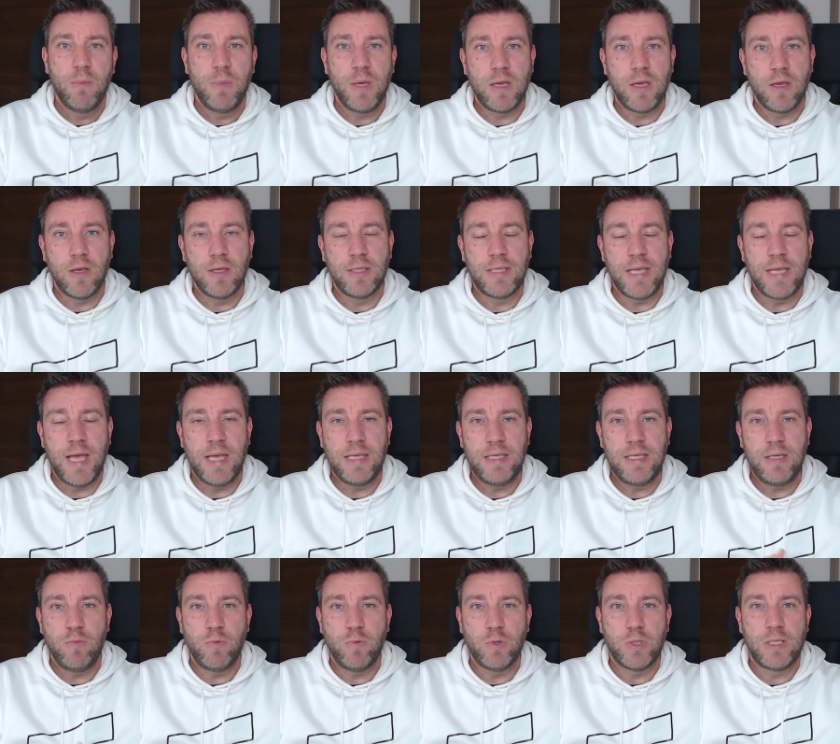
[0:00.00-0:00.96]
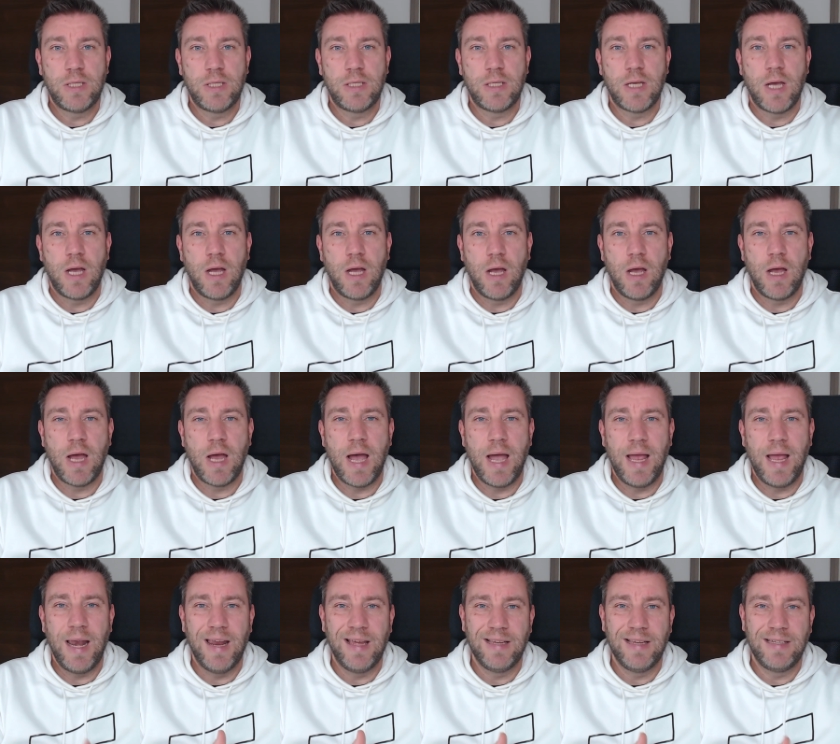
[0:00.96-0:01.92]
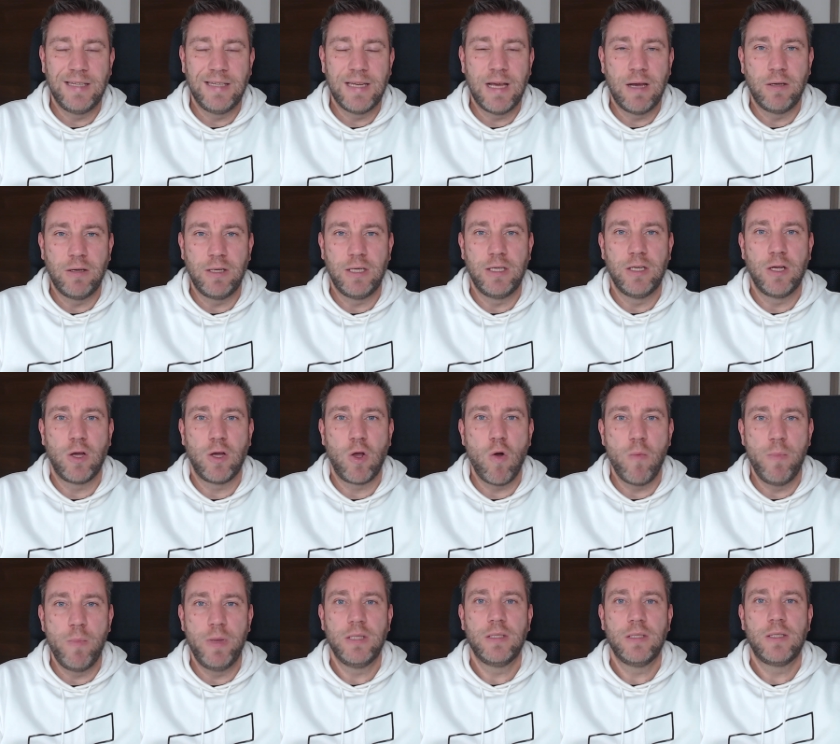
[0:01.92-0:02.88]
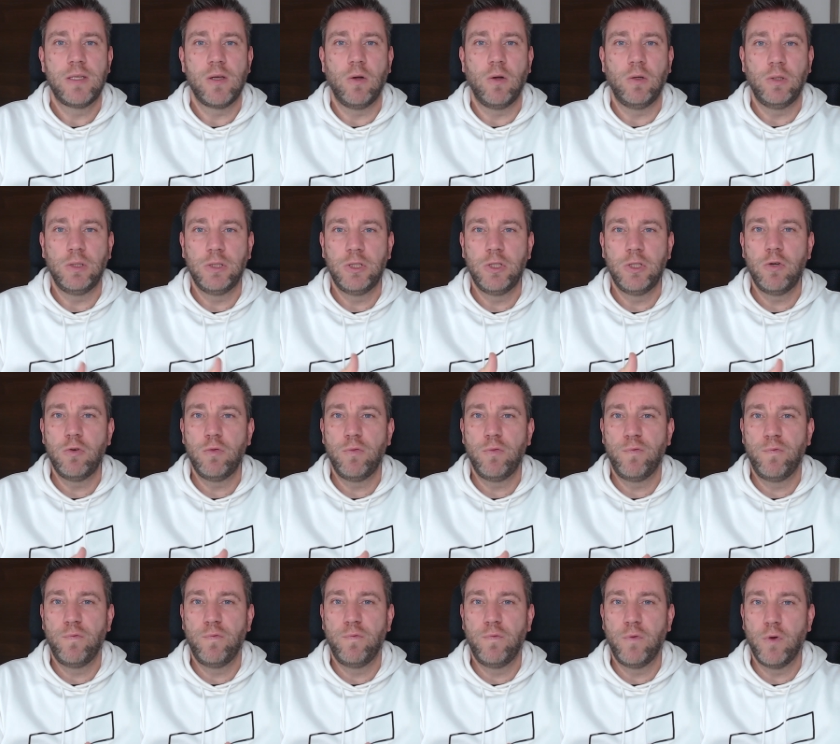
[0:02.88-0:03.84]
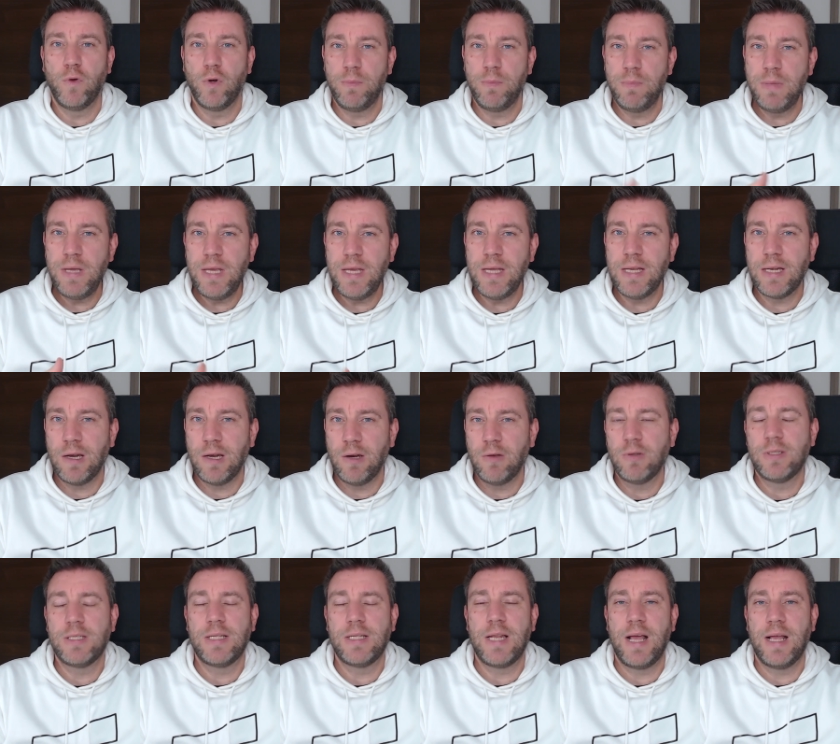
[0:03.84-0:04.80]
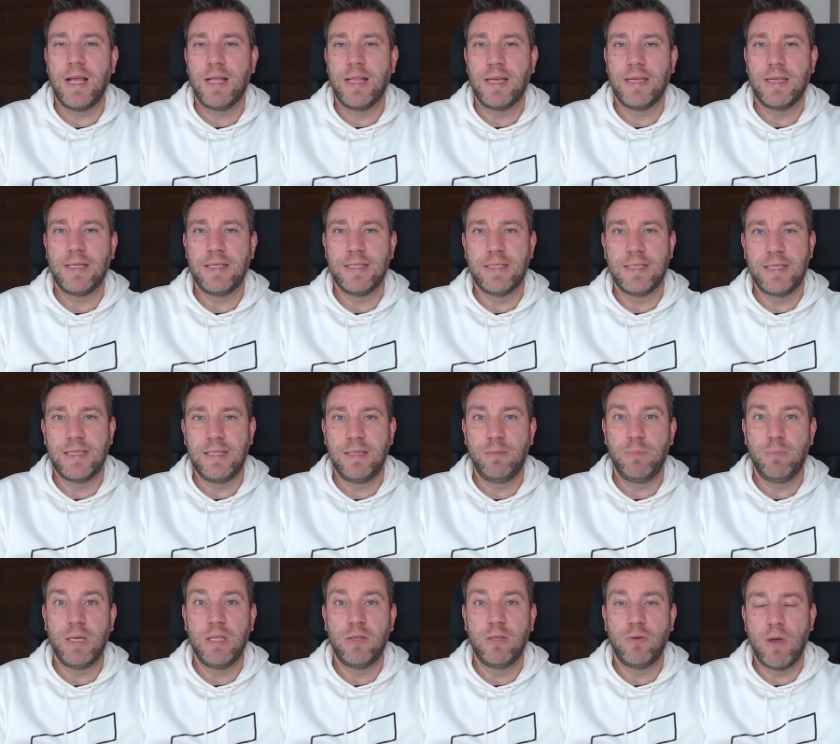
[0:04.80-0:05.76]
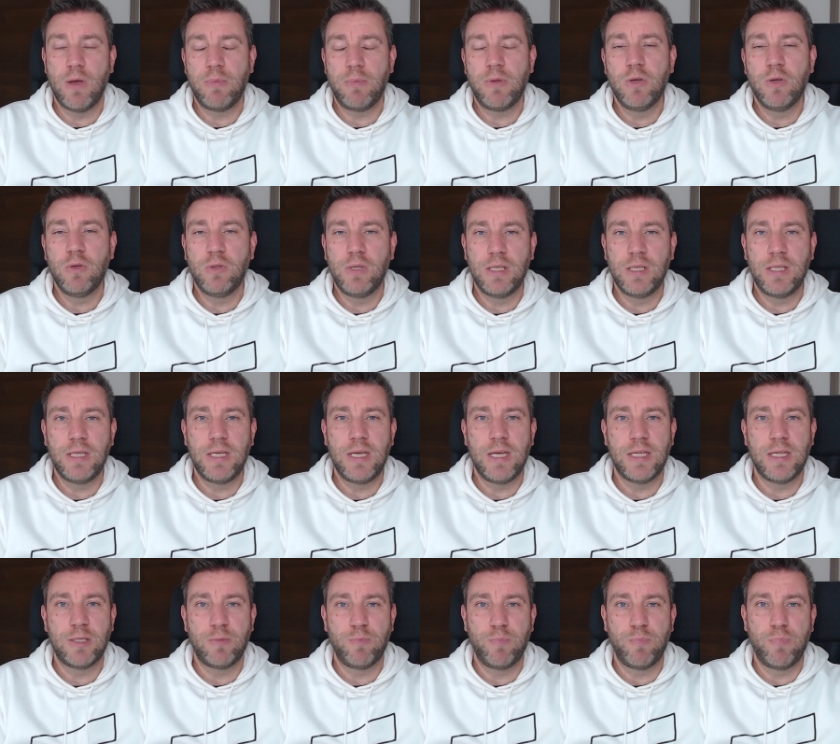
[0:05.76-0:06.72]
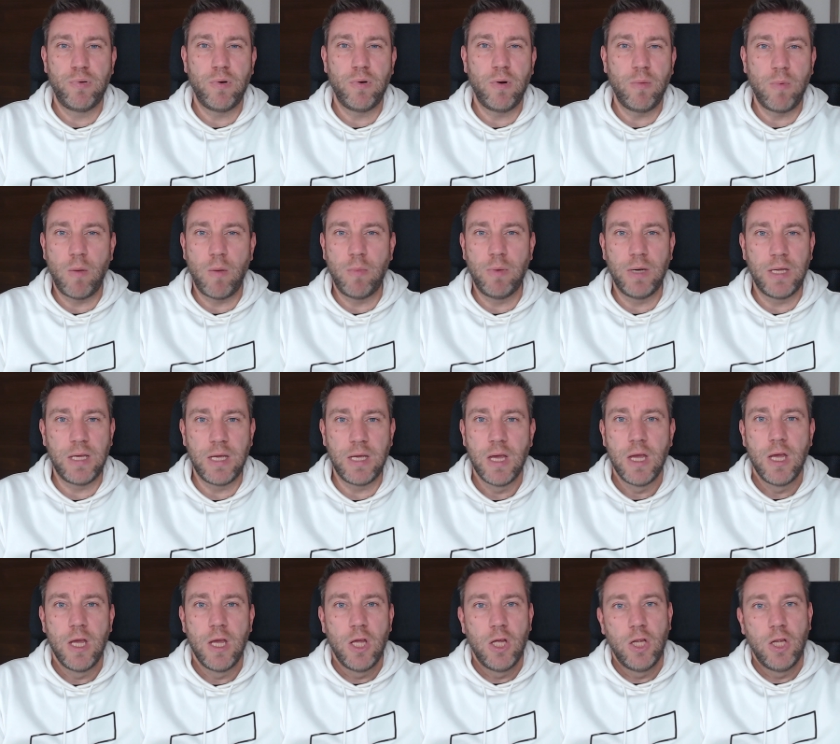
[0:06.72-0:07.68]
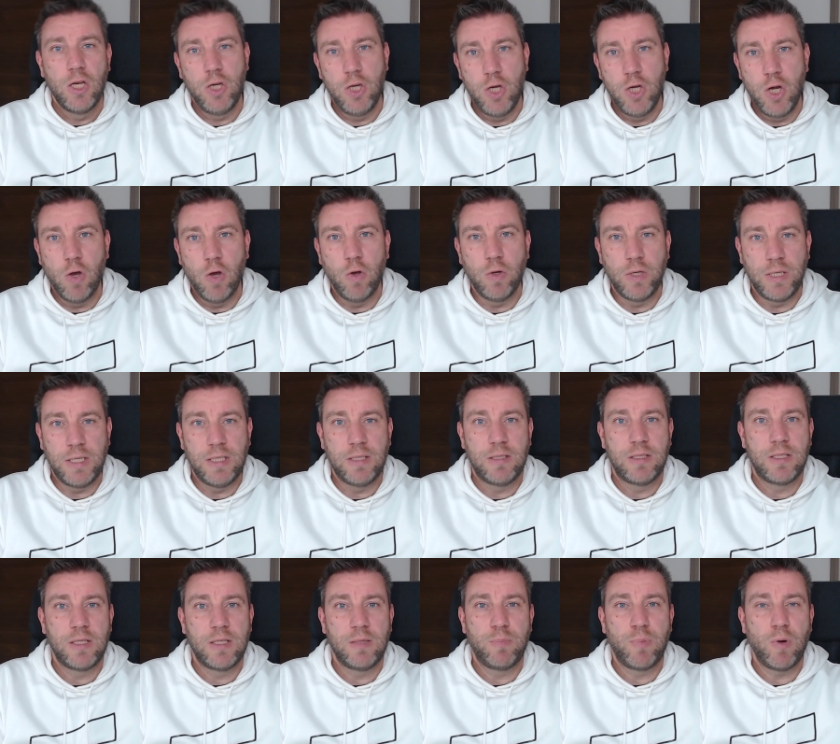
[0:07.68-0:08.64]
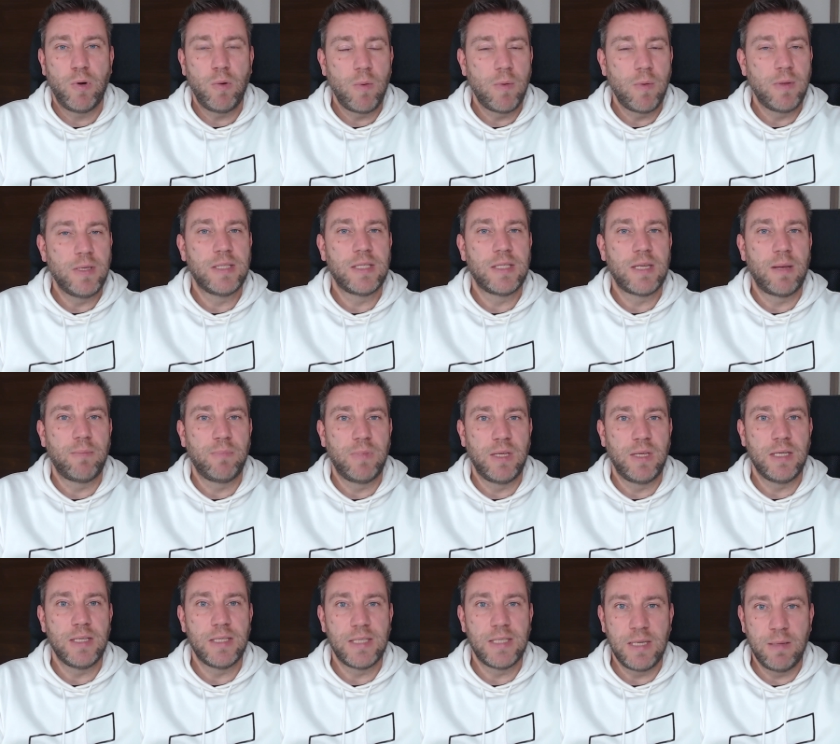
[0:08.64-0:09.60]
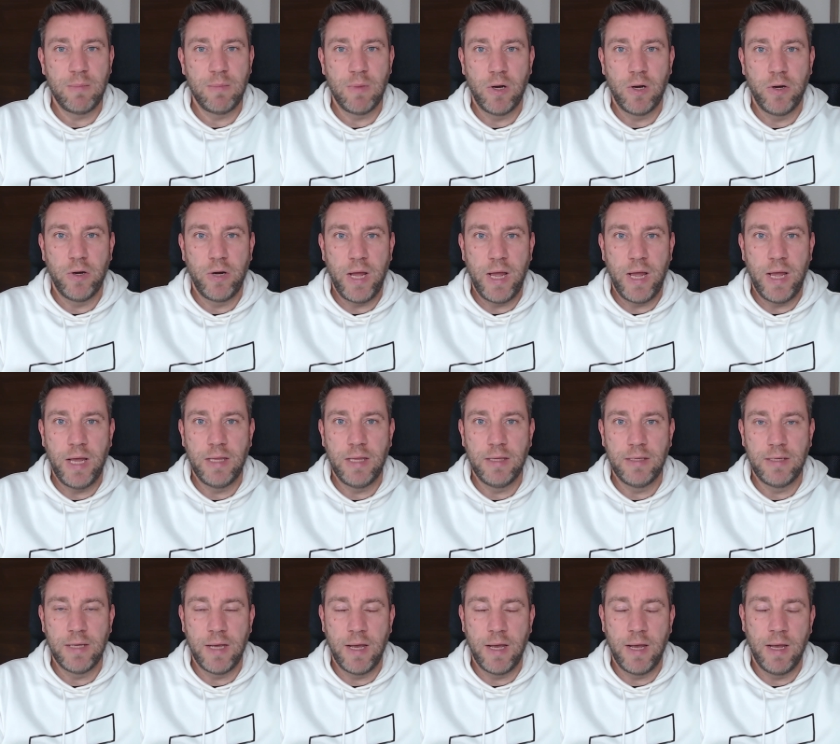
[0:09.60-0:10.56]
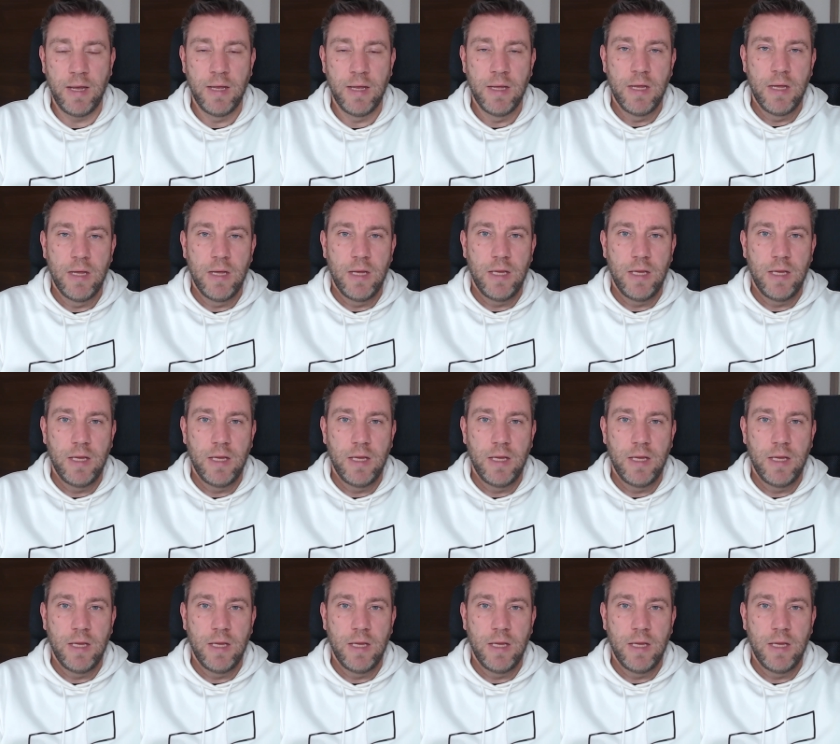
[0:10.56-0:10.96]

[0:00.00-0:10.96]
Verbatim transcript: because as it was uh, highlighted out in the comments, although for me it looks looks like that is ZigBee to MQTT, it's probably note it's probably something similar. And uh,